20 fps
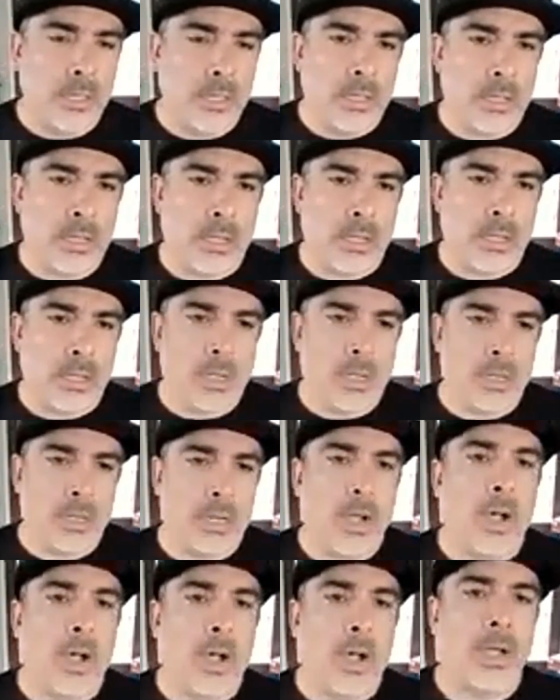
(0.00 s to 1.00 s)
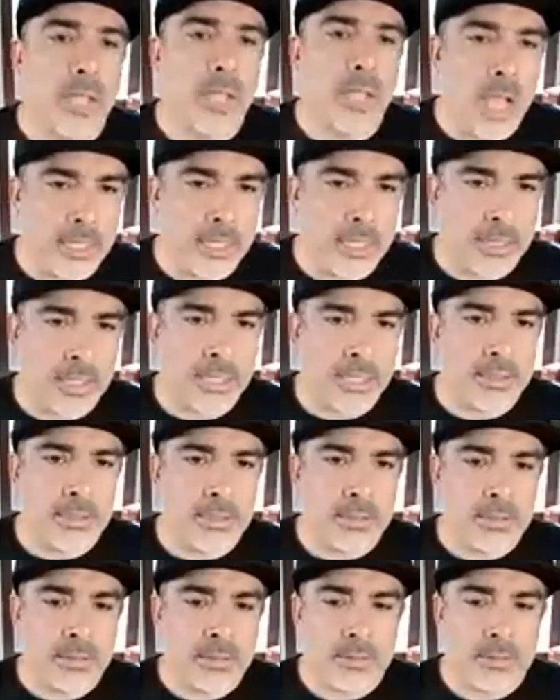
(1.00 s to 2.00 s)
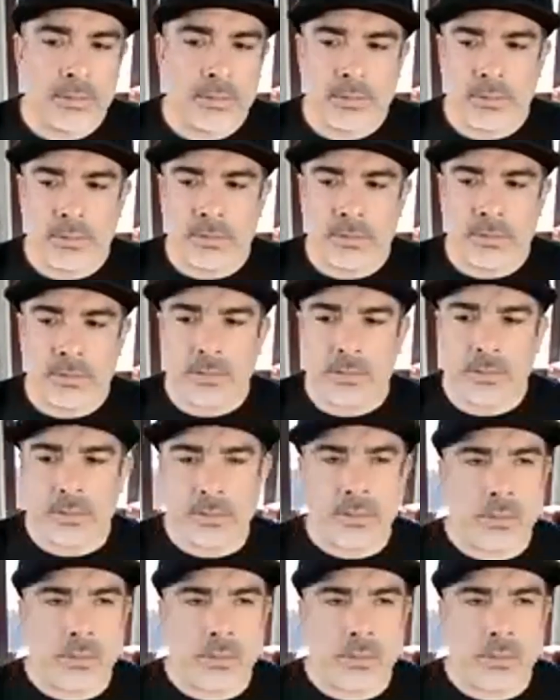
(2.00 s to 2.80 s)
on online leads? You know, with